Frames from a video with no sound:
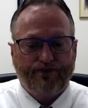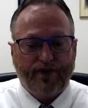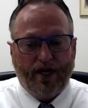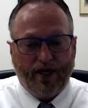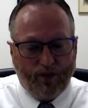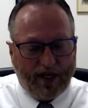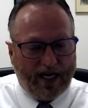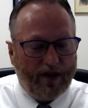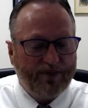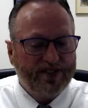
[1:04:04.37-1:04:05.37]
And what
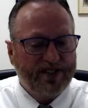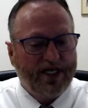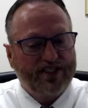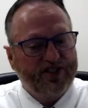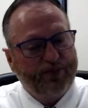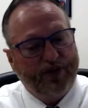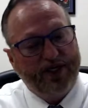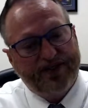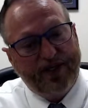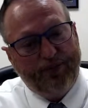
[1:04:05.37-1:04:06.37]
happens next is pretty
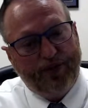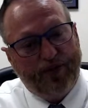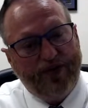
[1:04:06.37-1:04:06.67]
simple.